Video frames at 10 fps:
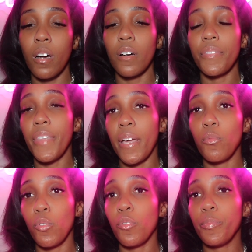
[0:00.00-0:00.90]
They
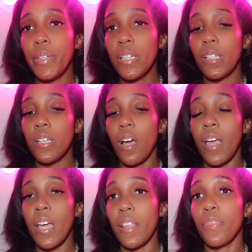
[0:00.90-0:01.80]
will be
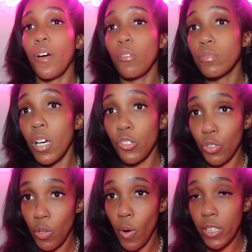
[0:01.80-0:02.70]
in those
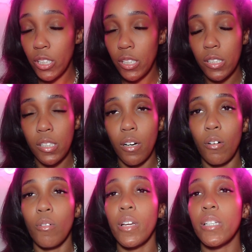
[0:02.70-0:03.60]
100 questions,
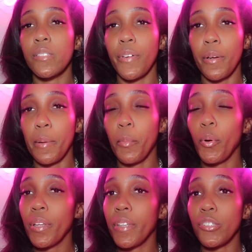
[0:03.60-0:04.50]
so it is very
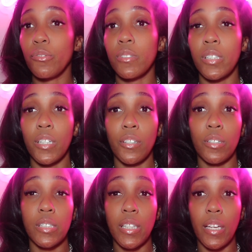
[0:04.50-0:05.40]
important that you study your
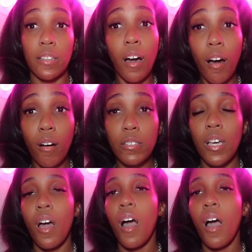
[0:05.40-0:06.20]
state laws.